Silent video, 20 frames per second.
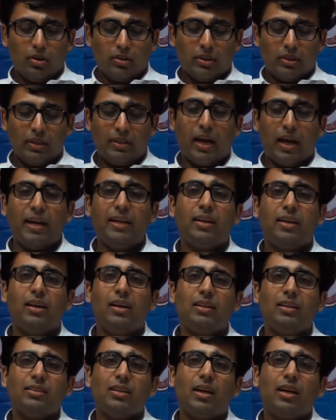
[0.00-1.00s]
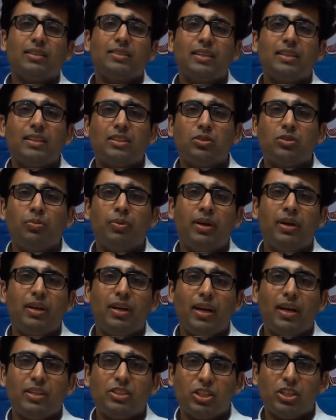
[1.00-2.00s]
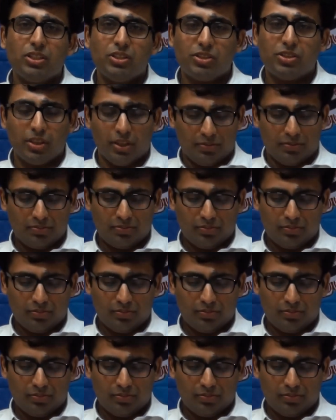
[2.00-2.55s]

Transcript: The title is Assessment Agency.